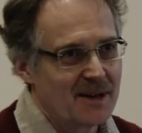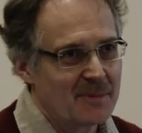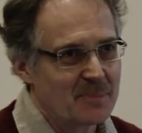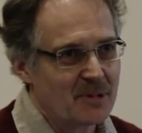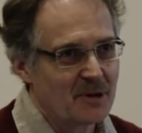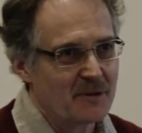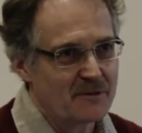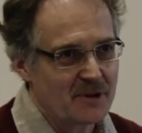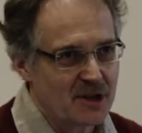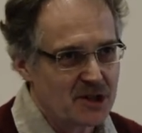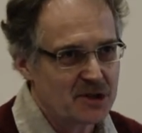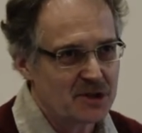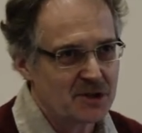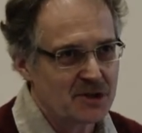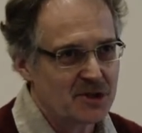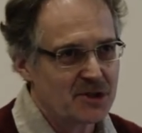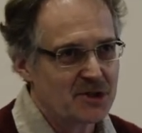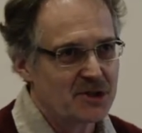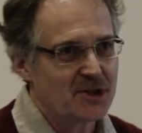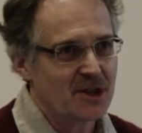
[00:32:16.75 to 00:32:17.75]

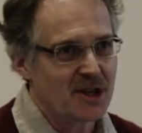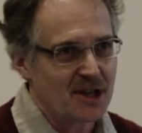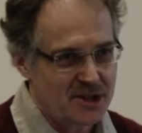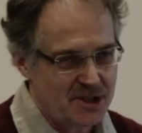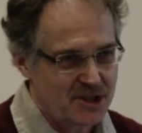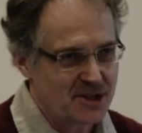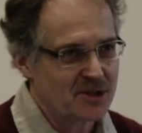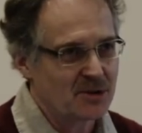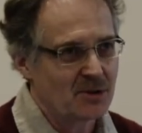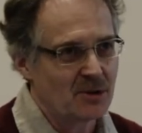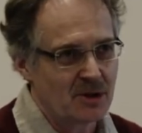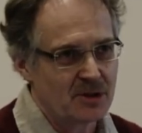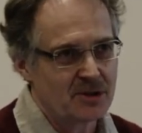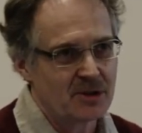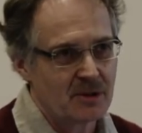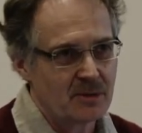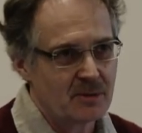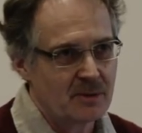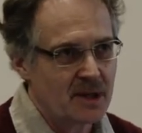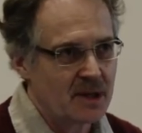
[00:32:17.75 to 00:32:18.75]
professions, tasks
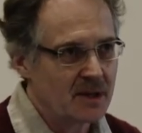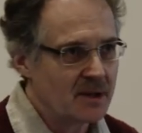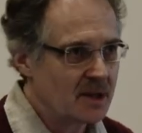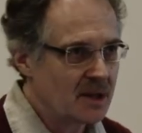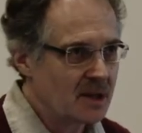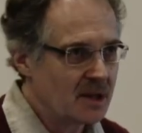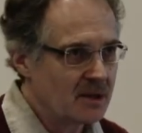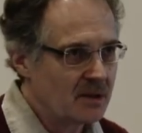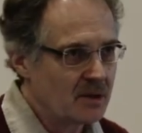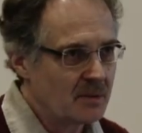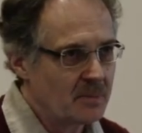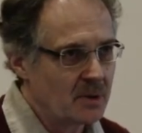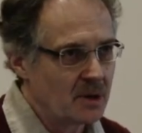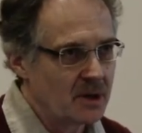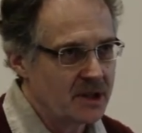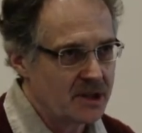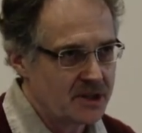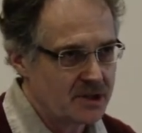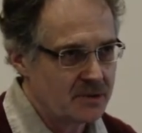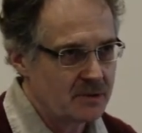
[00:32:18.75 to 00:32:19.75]
also in the
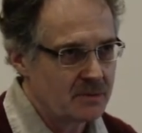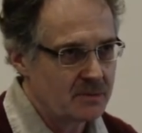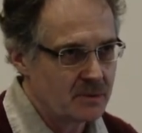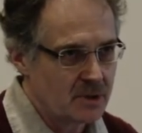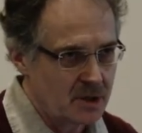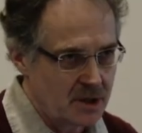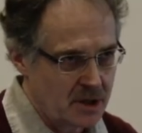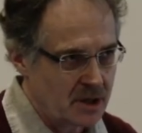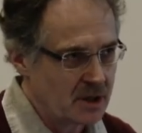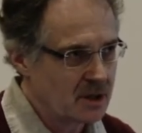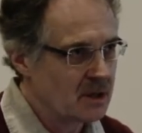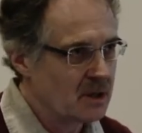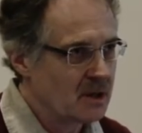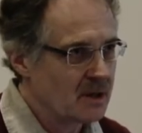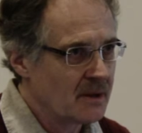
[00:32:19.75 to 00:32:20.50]
police work.